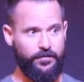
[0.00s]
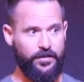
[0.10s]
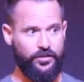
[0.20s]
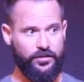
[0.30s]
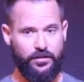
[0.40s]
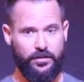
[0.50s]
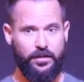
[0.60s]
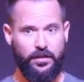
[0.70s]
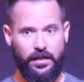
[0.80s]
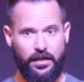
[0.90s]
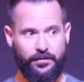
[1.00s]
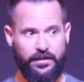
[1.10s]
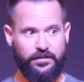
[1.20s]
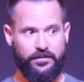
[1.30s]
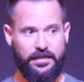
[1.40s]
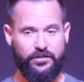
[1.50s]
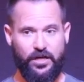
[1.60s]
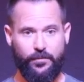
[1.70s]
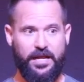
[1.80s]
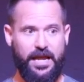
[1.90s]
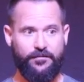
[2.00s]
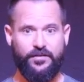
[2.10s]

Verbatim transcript: vision uh, that, that John would have.